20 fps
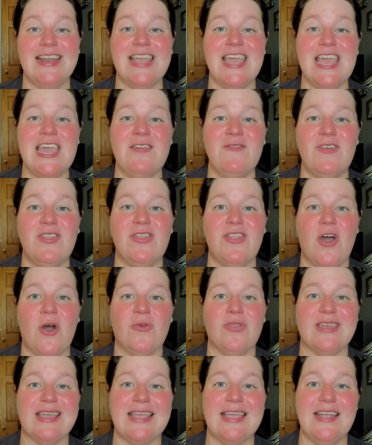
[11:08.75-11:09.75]
And even
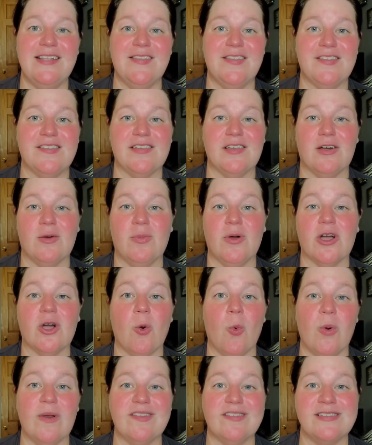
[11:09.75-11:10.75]
though the Heat
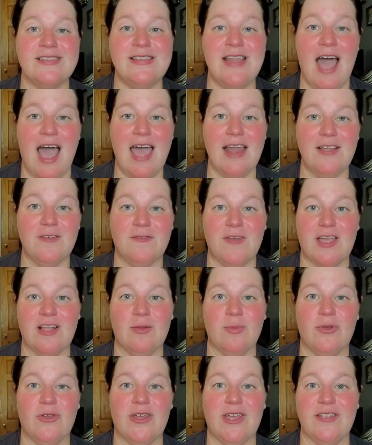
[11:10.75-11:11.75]
Steelbook was not
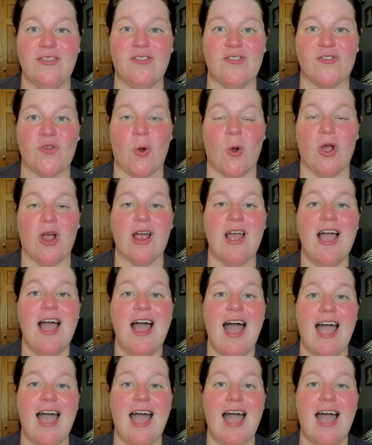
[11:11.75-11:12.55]
available in store,